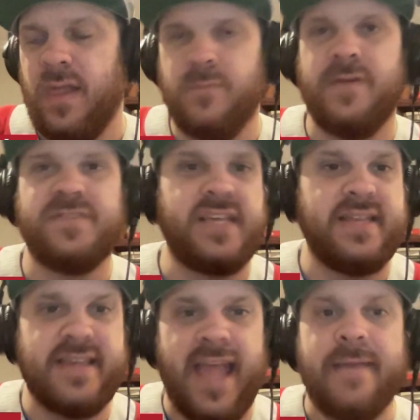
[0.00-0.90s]
We've
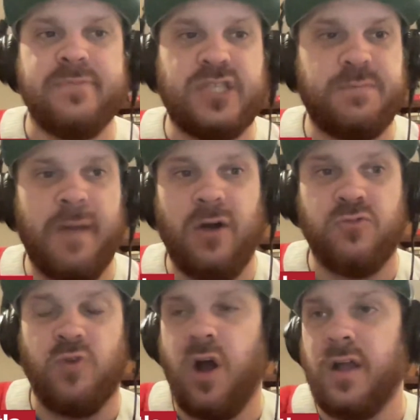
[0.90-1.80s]
seen names spelled
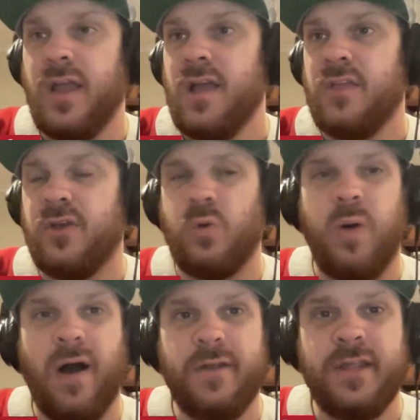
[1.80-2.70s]
wrong. The
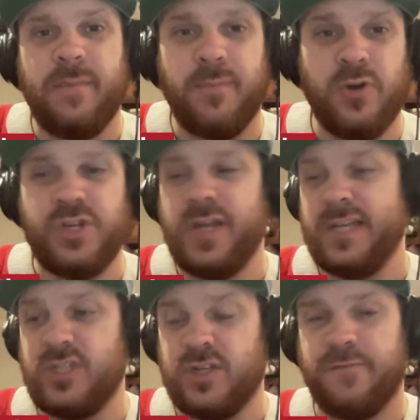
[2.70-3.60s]
quality of the
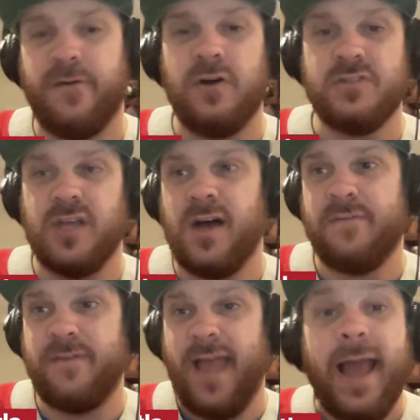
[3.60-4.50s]
merchandise just falls
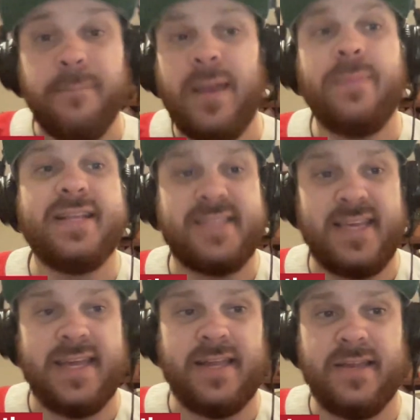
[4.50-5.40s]
off. Maybe it's
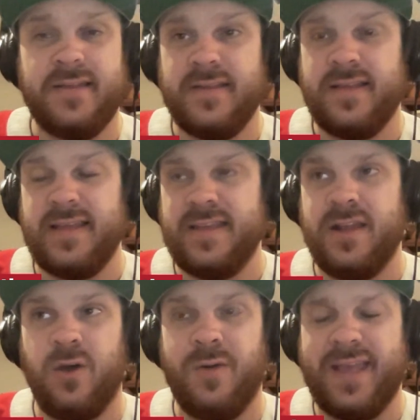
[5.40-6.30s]
Ian.
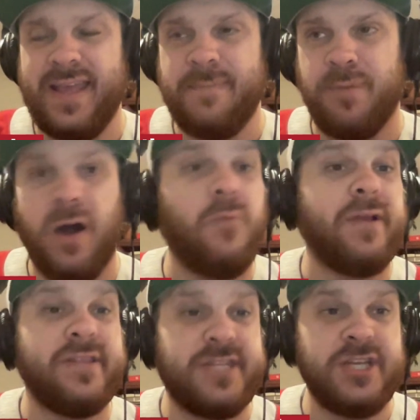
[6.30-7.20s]
He bought one
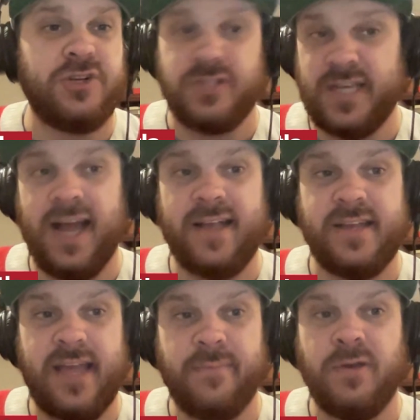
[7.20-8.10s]
of the t-shirts, a
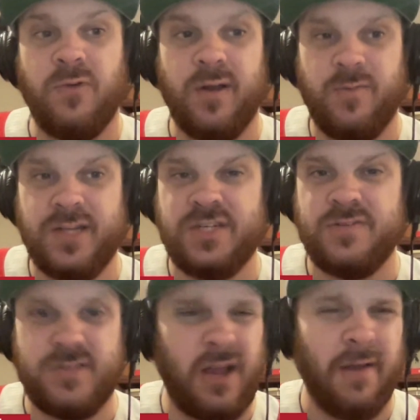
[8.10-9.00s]
Kakaniemi one, which,
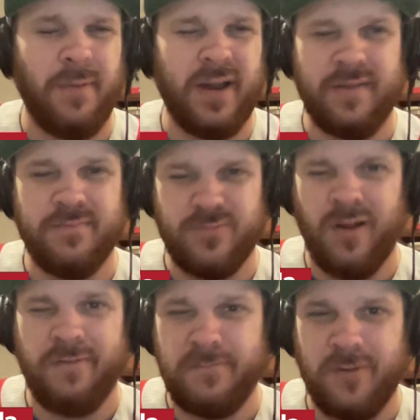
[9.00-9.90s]
sorry, buddy,
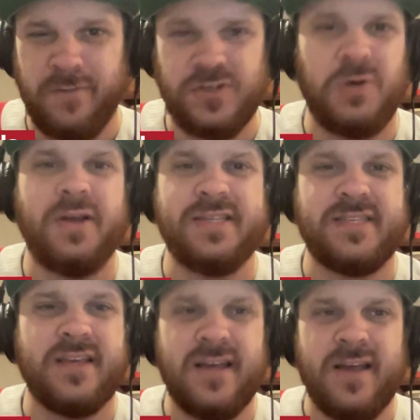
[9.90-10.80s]
rough
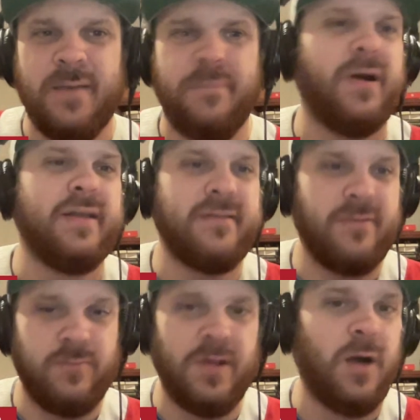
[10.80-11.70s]
choice. But
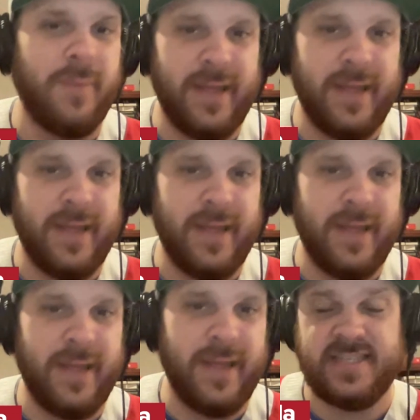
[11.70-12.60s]
we all make
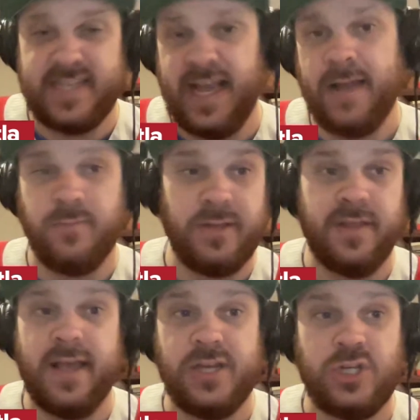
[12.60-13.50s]
mistakes, says the guy with
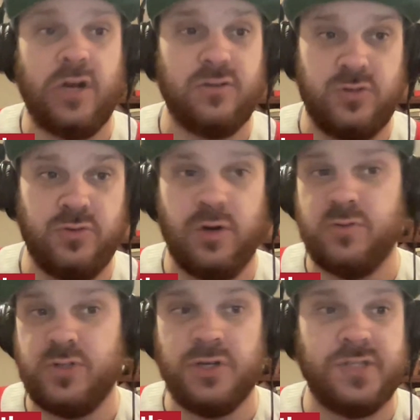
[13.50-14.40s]
a Charles
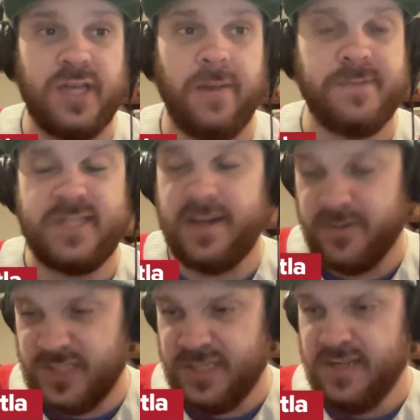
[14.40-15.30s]
Houdon jersey
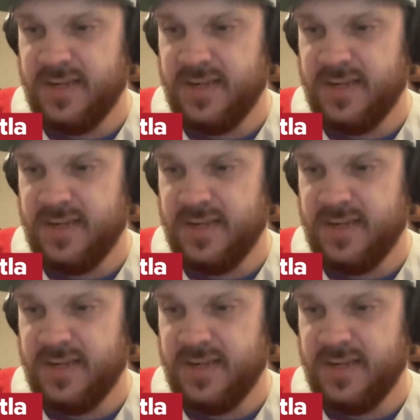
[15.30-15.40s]
upstairs.